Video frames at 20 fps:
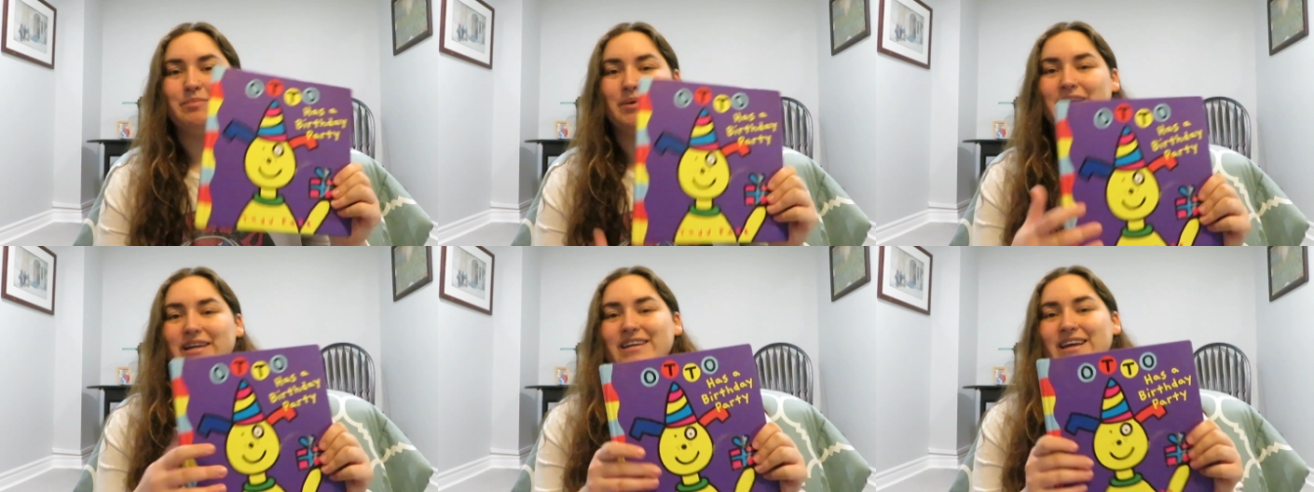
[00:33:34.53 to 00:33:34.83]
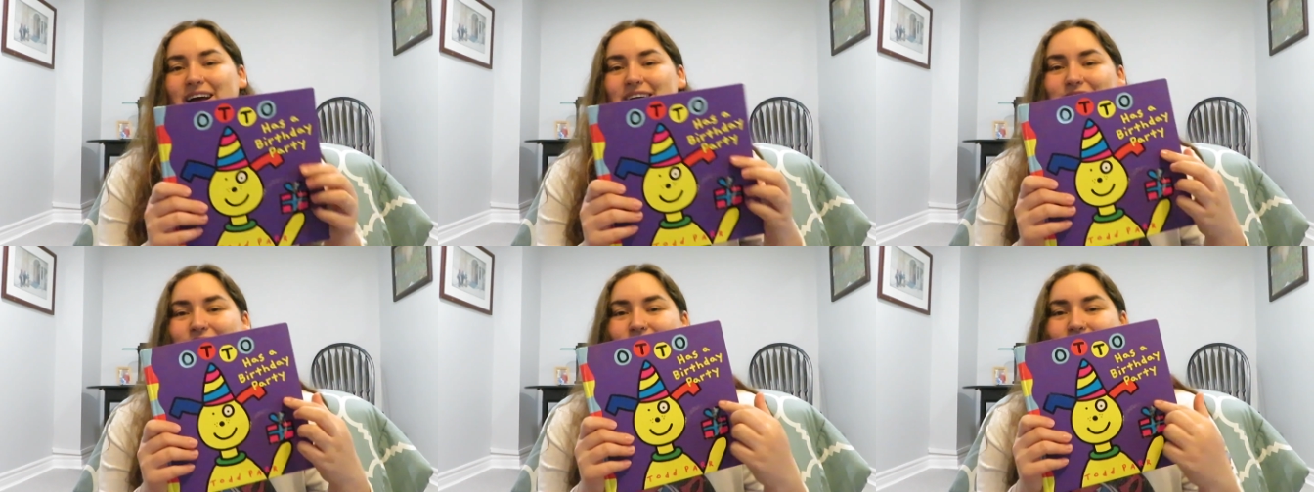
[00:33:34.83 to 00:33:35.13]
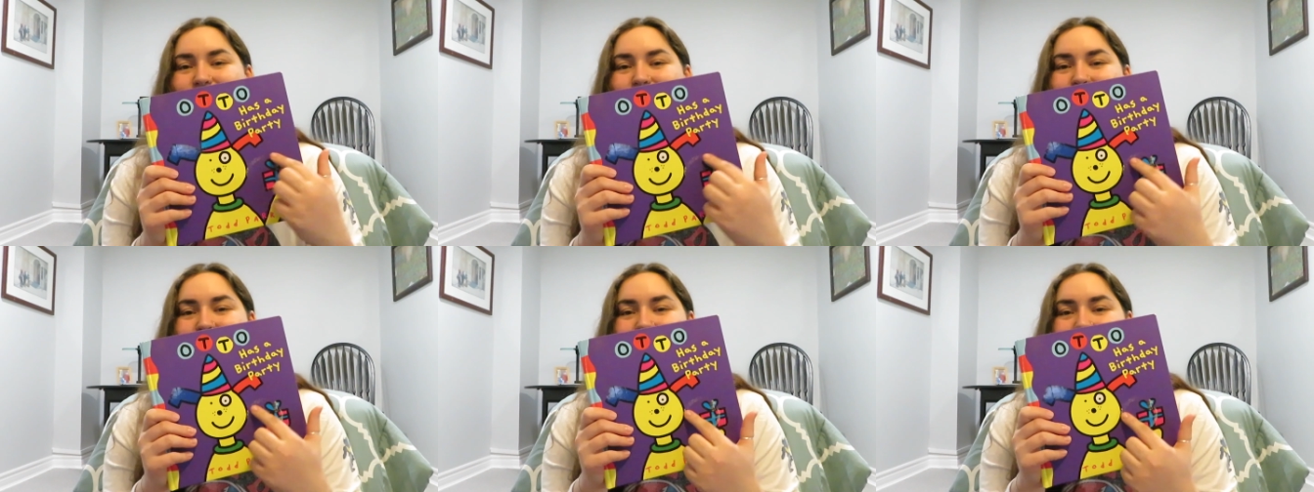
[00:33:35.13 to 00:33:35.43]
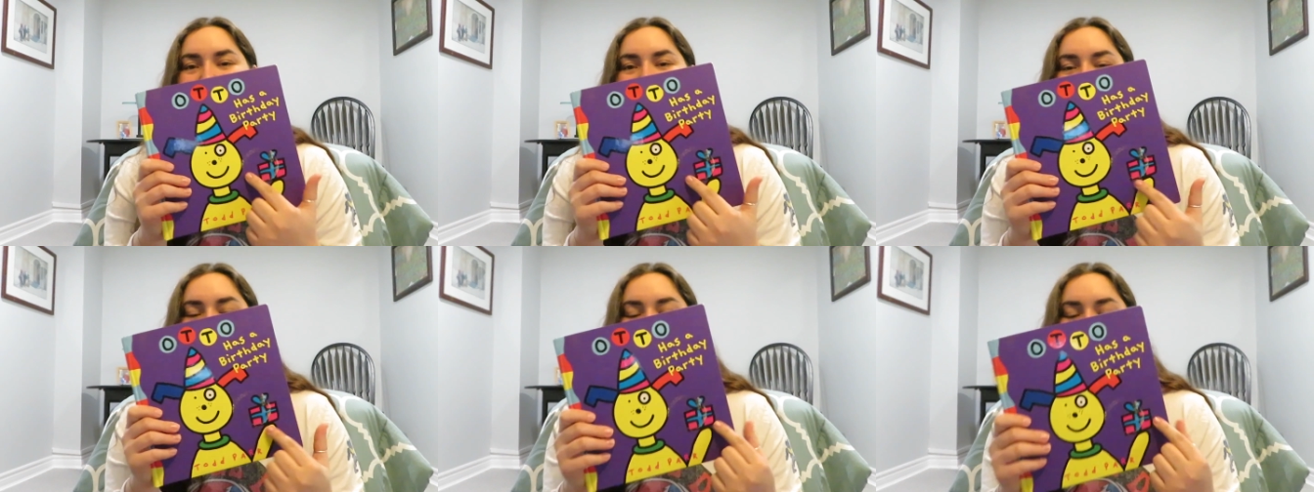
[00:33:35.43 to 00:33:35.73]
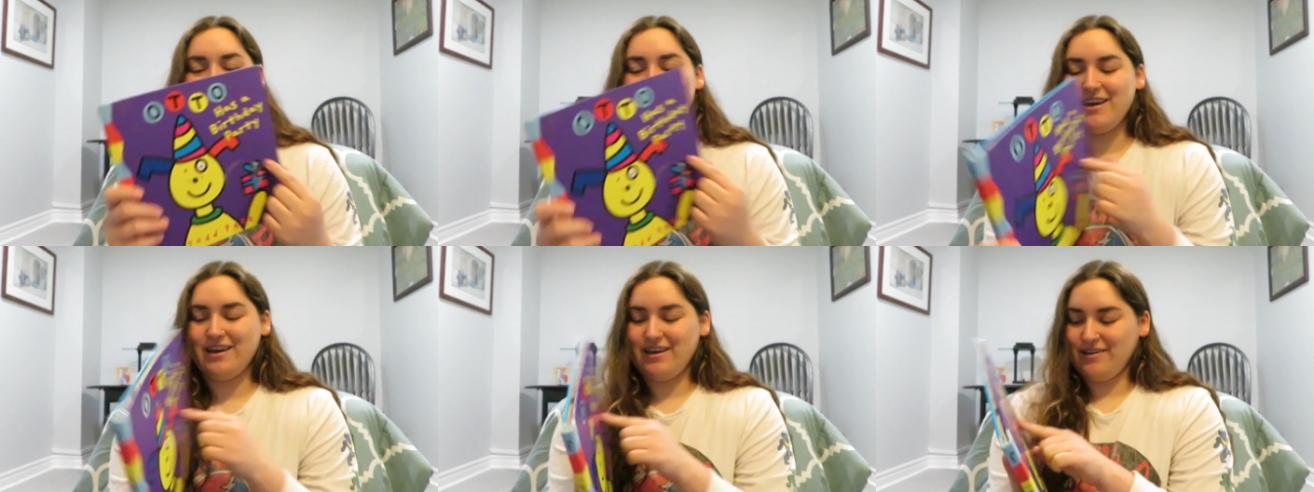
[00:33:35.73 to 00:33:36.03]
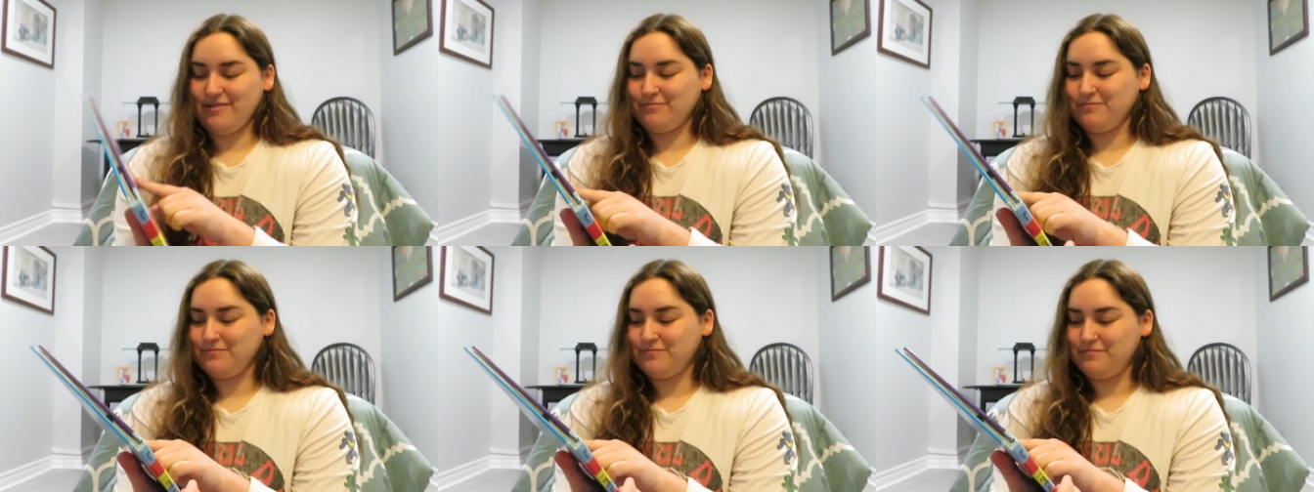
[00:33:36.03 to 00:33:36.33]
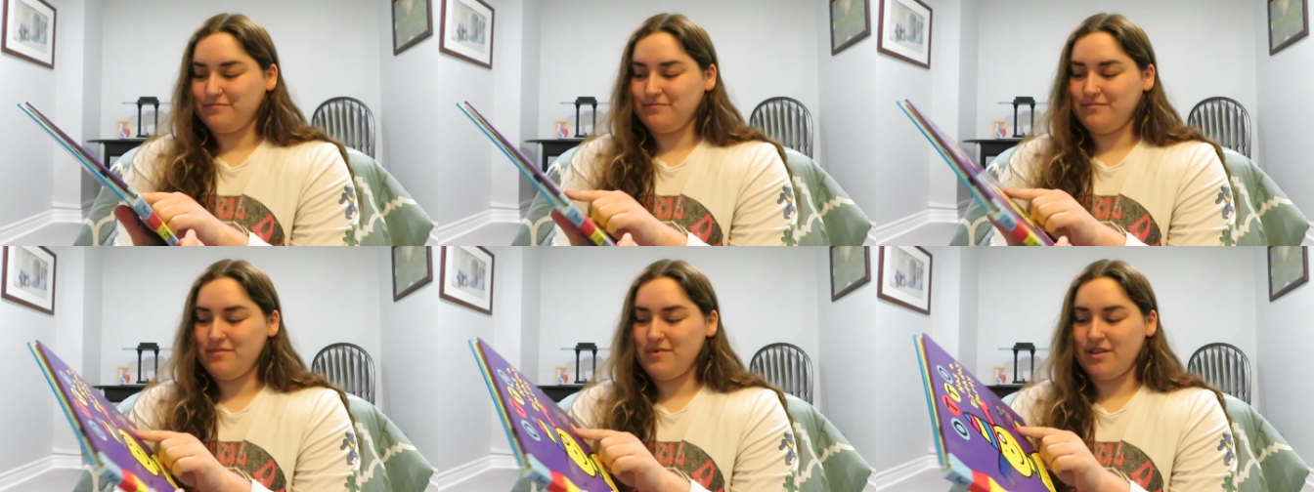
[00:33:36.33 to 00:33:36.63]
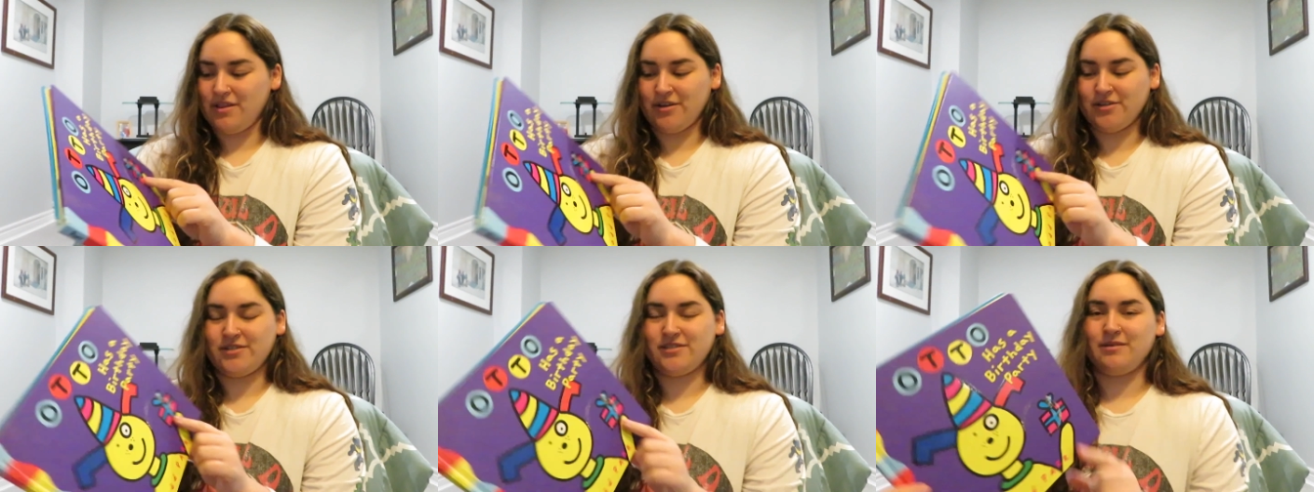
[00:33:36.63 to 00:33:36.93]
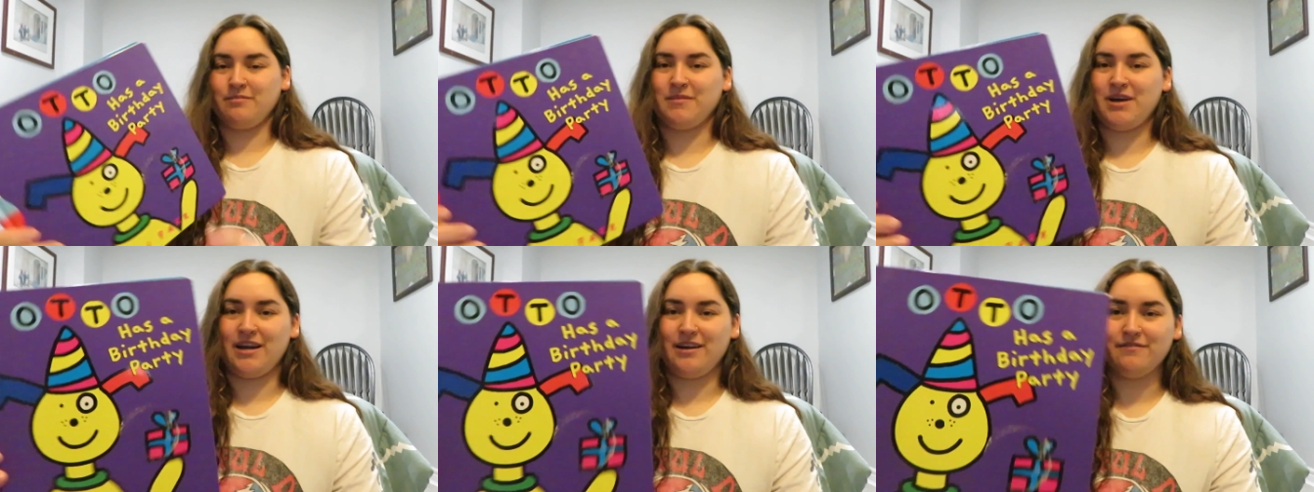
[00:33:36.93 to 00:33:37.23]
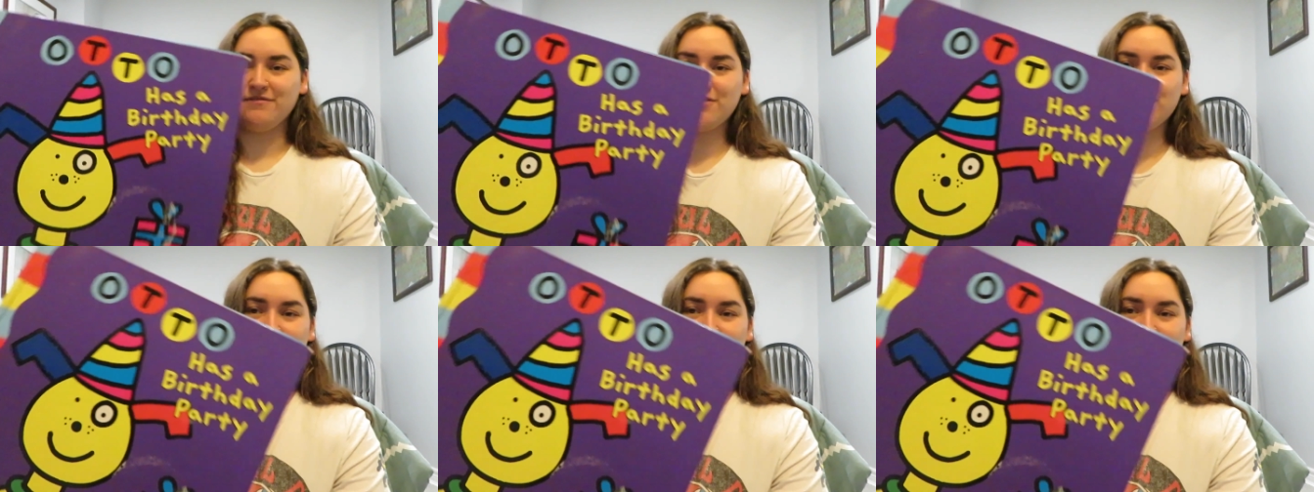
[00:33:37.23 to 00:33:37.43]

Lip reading: But yeah, you can see like there's some kind of